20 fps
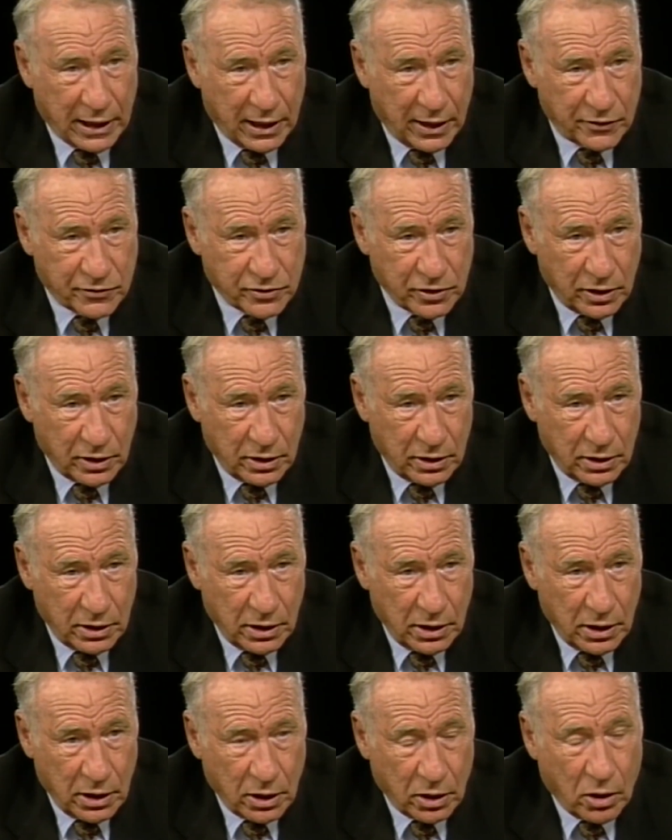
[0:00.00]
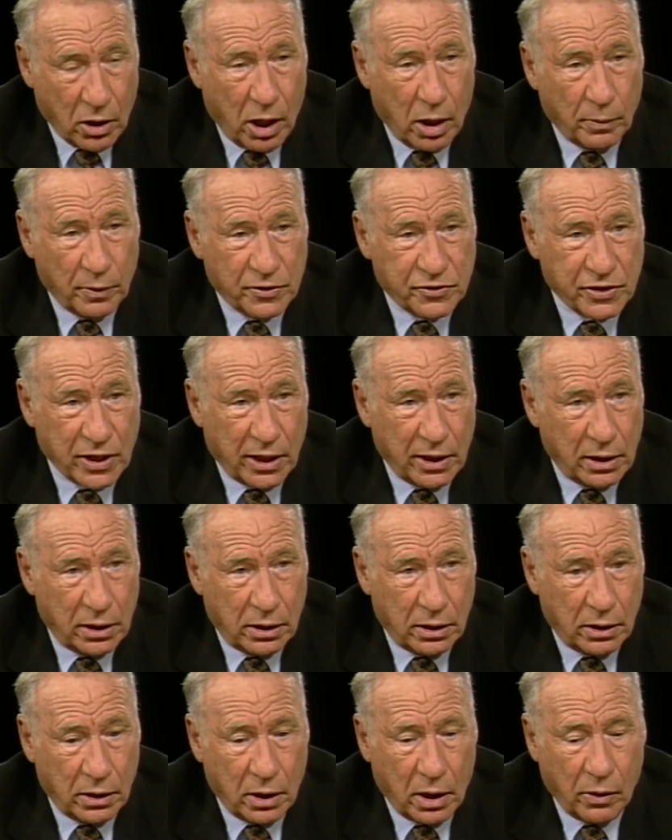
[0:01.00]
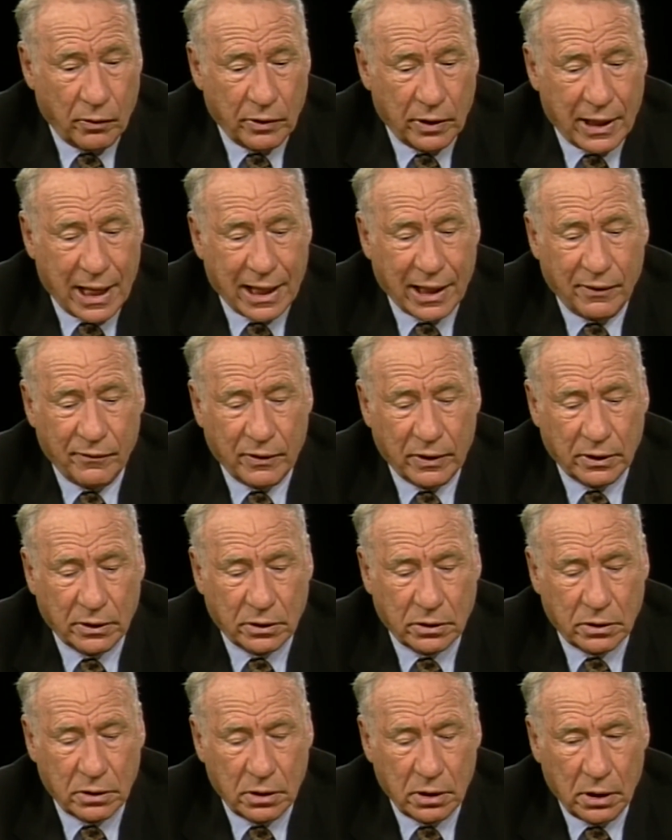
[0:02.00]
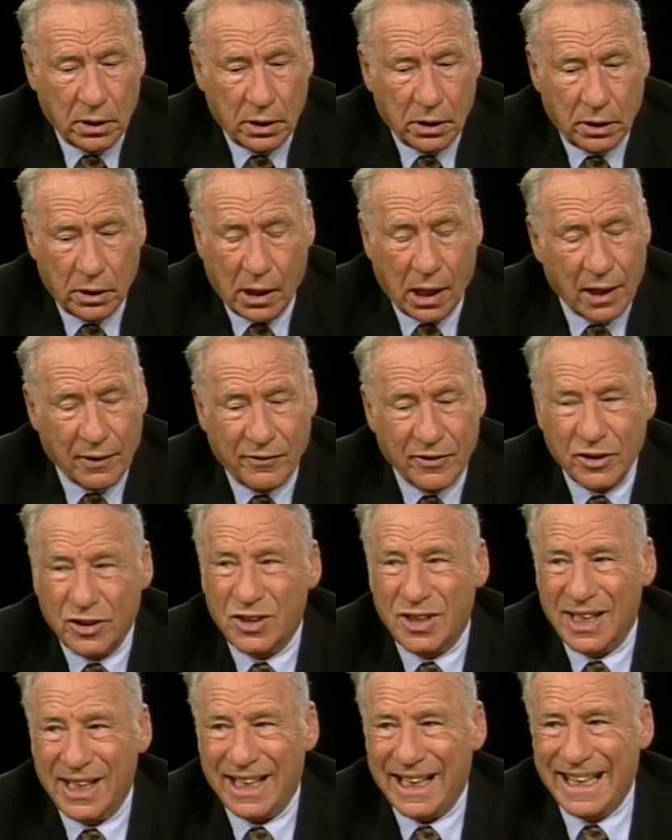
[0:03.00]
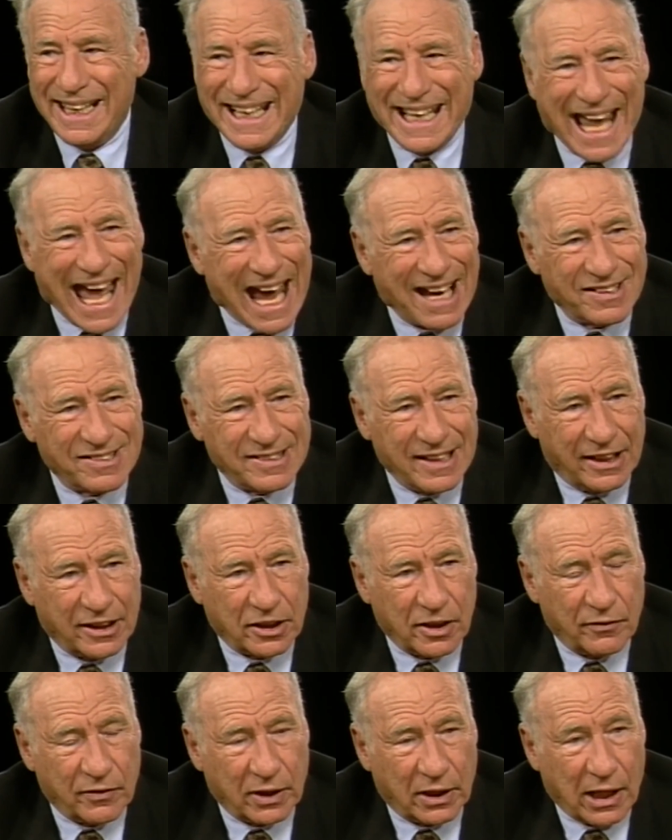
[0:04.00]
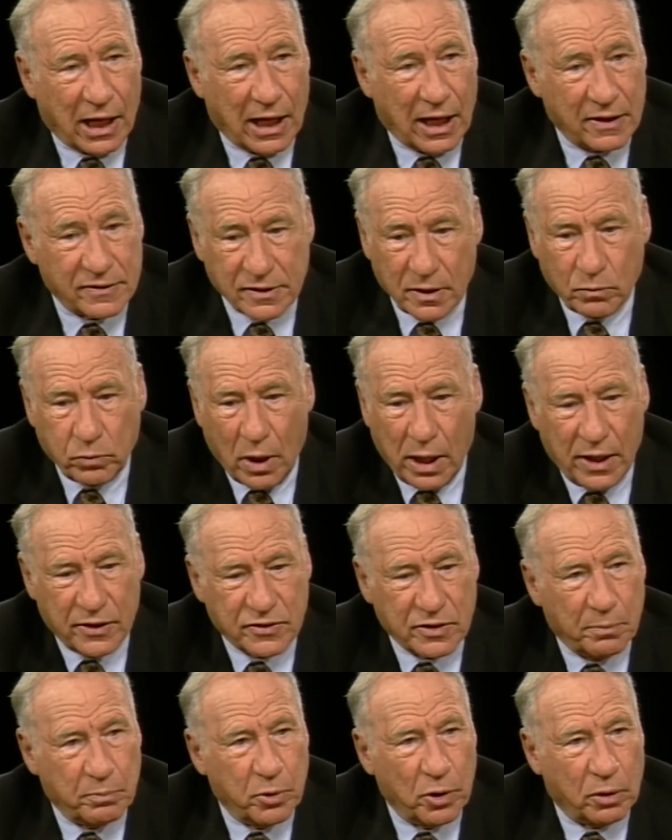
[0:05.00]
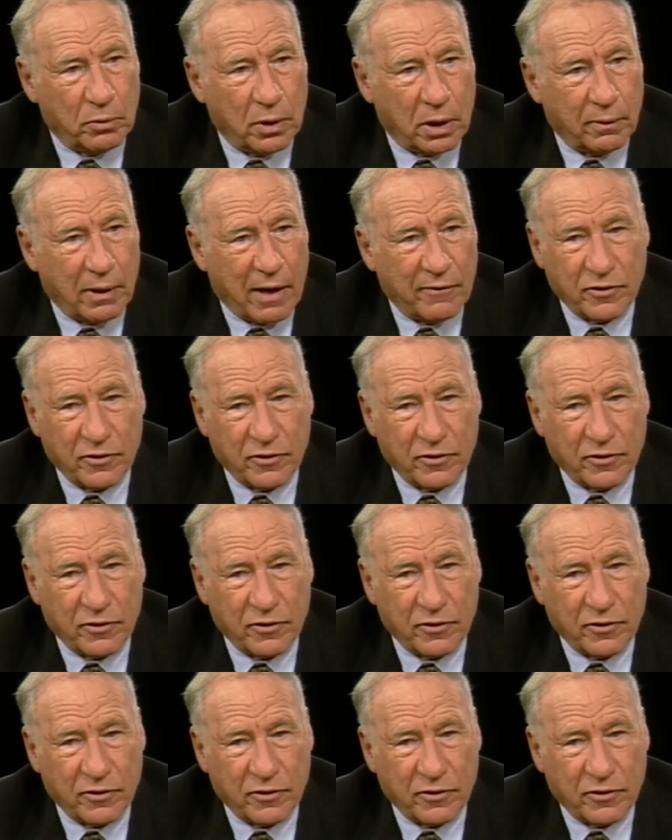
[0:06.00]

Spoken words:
an answer. Carl would say, "You know, you're not even in the accent of the guy." I said, "Why? It's a book. What do